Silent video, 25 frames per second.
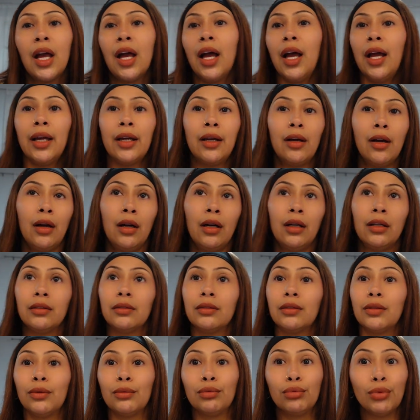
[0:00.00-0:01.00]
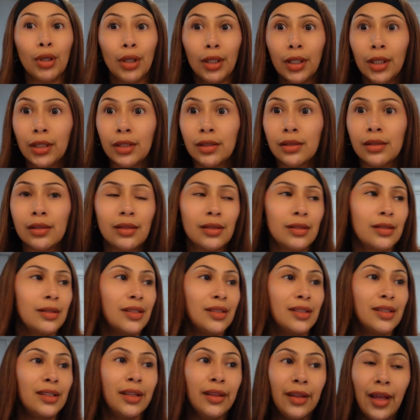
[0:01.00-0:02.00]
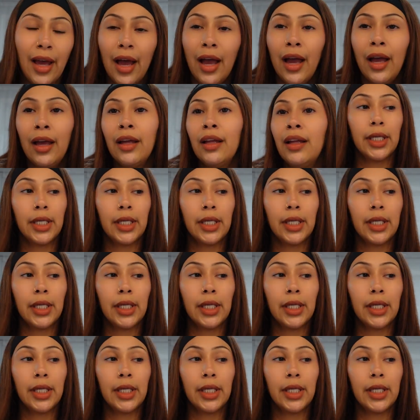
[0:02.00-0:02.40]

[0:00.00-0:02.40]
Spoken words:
I got the runs, this and that.